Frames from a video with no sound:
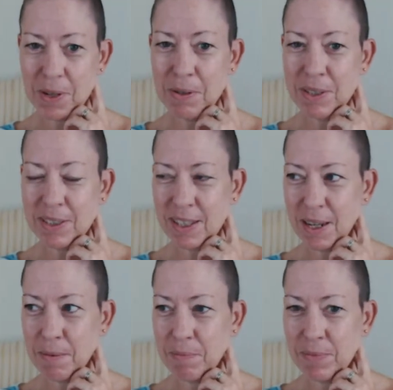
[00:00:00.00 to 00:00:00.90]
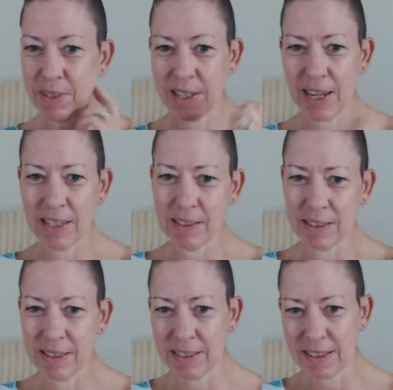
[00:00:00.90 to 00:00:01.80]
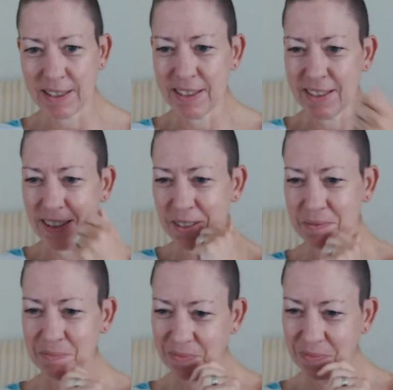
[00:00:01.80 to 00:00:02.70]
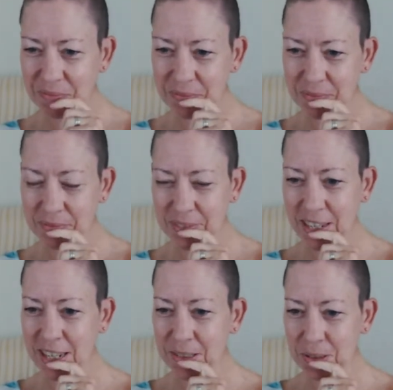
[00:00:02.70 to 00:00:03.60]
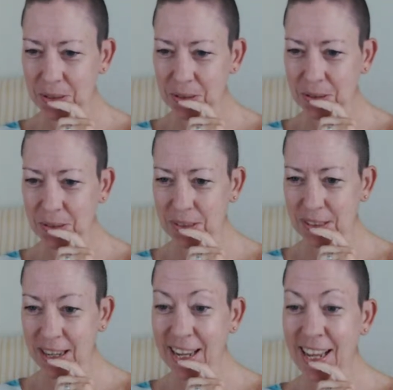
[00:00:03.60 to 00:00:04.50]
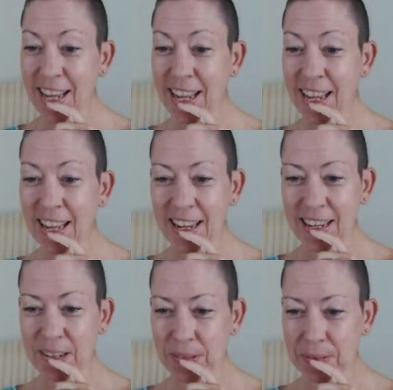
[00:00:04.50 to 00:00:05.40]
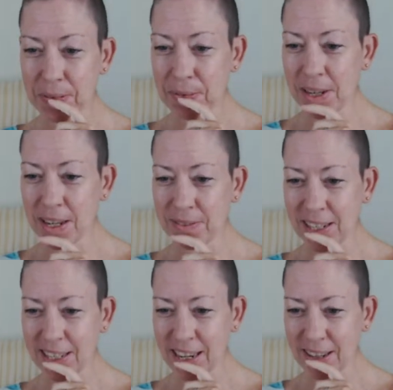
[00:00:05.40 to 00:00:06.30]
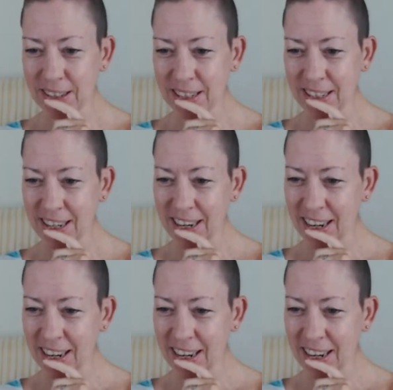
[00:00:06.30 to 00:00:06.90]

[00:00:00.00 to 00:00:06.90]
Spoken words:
Oh, his lasers and electricals. Hey, live, love, love, life. Hello, Karen.